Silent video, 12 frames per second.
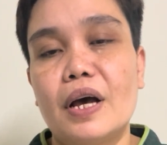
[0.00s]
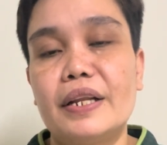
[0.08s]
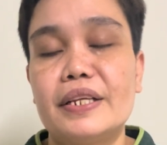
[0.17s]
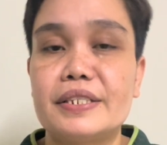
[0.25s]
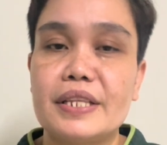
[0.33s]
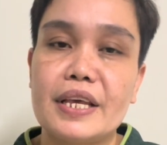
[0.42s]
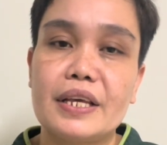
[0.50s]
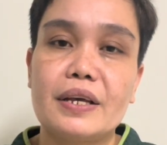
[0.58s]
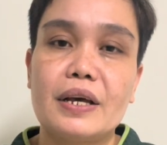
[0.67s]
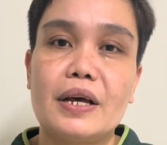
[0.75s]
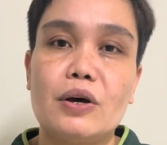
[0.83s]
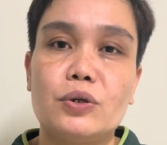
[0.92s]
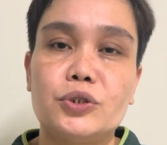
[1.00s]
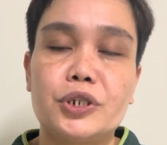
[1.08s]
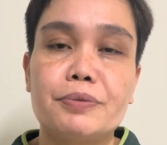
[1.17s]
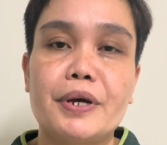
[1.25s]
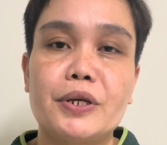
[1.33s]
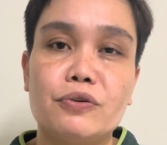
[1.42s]
And staying
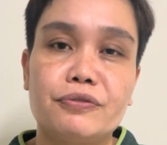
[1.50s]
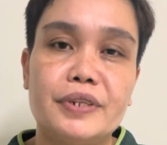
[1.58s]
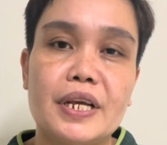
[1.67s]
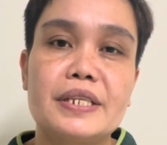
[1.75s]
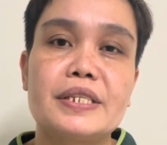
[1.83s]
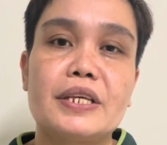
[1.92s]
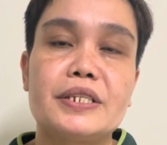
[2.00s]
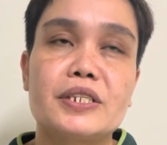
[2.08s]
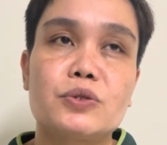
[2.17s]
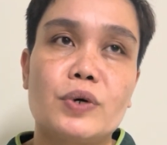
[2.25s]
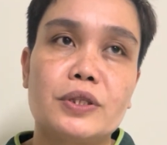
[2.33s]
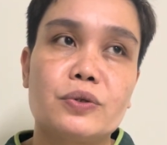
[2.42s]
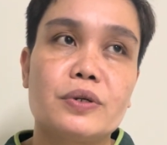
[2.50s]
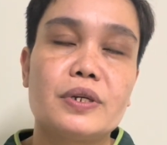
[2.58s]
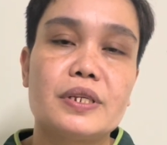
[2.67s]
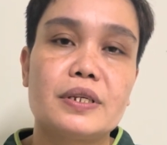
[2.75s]
during my off days, I just want to